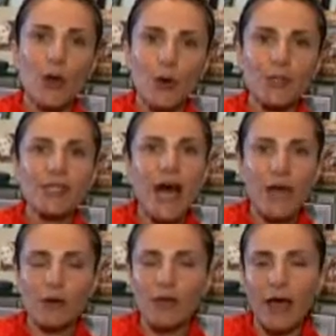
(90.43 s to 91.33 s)
her
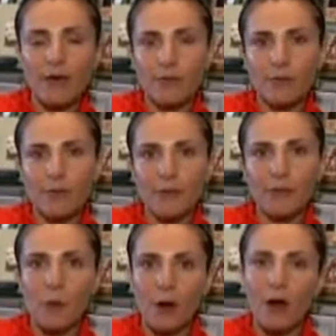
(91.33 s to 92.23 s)
entire life
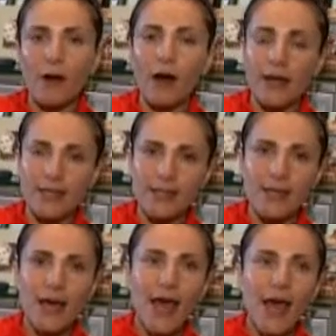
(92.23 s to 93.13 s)
before our
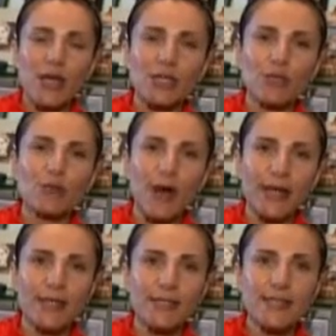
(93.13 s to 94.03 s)
eyes as she
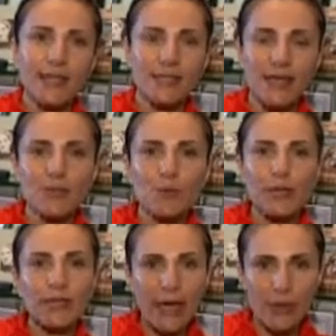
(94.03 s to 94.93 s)
writes a
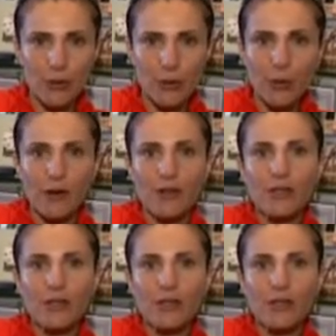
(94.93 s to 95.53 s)
desperate letter